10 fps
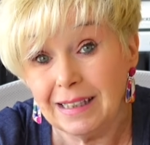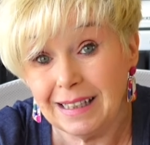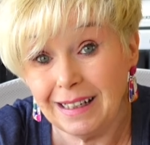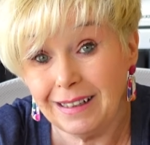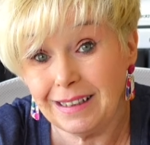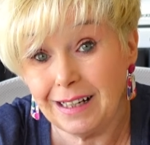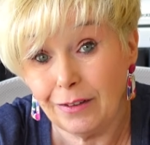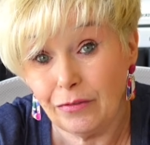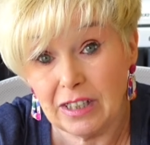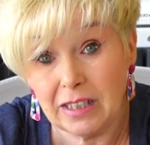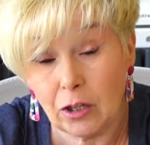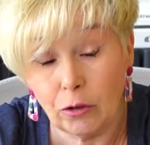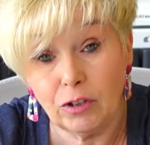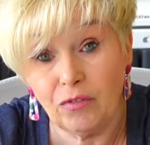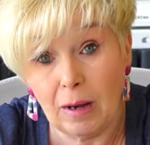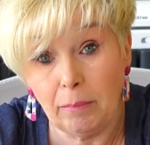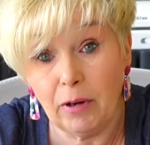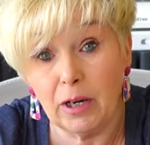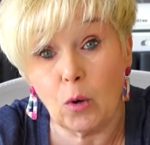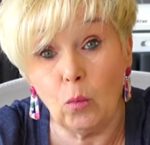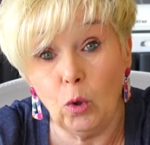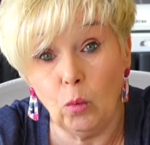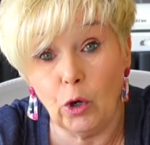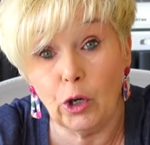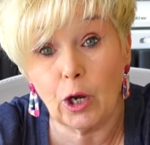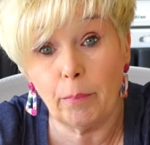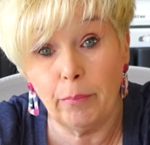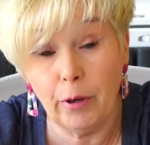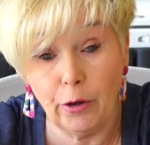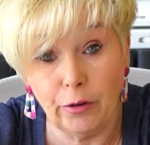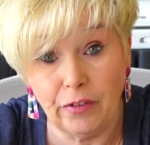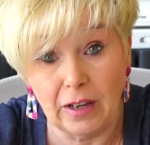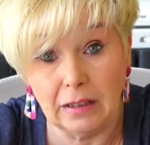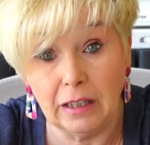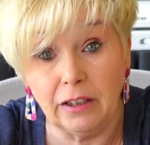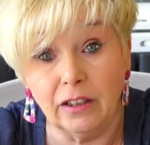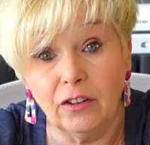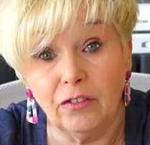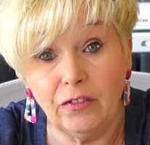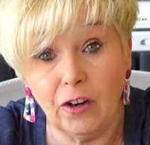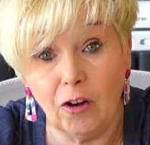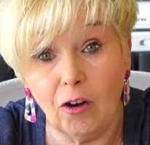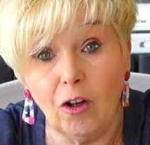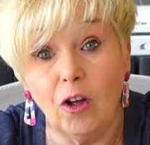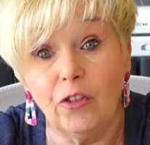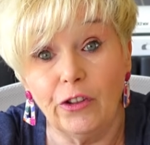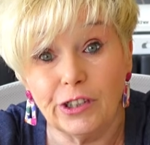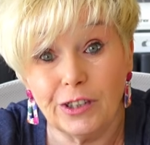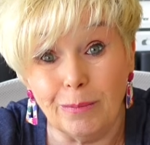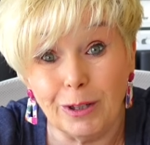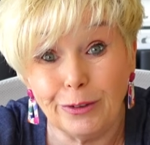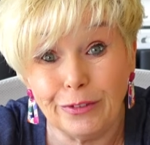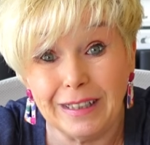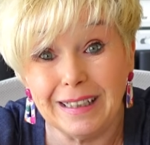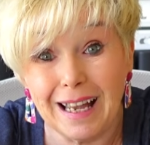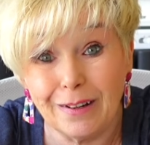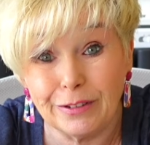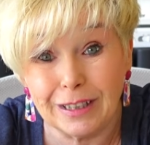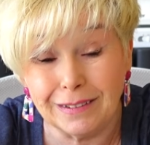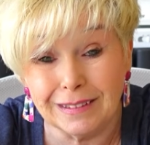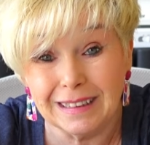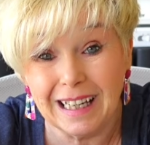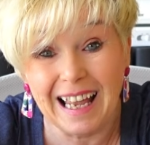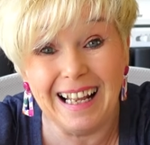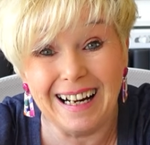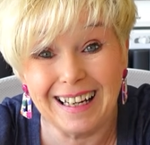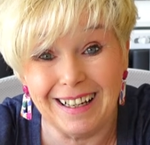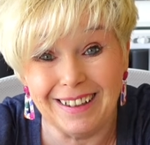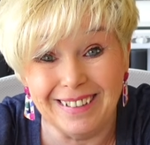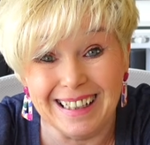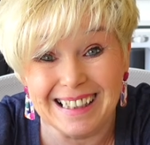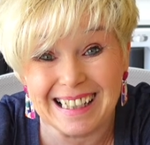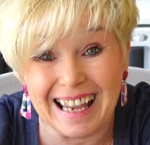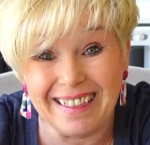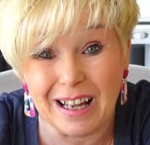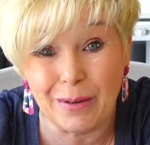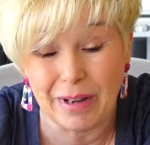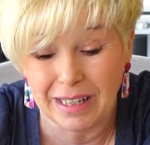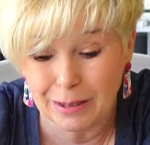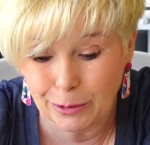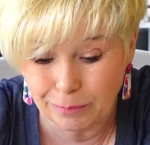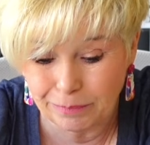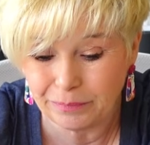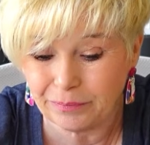tie-dyed viscose fabric will work perfectly for the Summer Lovin Kaftan. And I can't wait to get that made up.